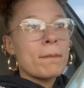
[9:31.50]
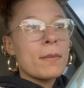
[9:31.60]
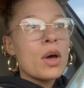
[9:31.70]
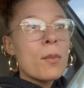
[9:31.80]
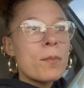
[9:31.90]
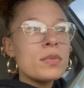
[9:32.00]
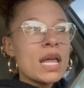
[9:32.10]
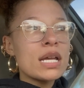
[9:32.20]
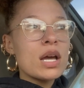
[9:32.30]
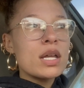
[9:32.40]
uh,
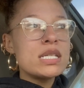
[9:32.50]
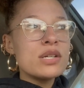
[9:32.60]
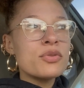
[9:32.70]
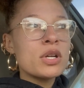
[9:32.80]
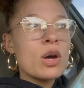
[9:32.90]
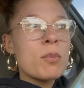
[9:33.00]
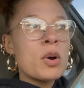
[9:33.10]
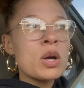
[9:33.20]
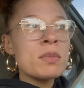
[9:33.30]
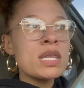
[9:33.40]
like different
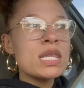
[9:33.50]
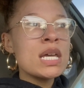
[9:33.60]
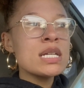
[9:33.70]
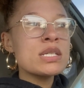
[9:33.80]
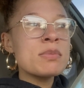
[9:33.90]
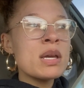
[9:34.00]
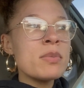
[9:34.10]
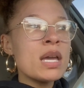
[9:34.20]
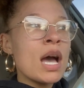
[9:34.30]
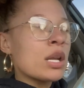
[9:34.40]
apartment things.
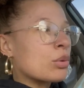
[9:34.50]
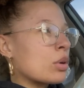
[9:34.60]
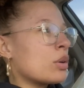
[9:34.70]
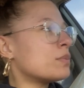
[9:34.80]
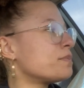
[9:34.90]
Maybe I don't know.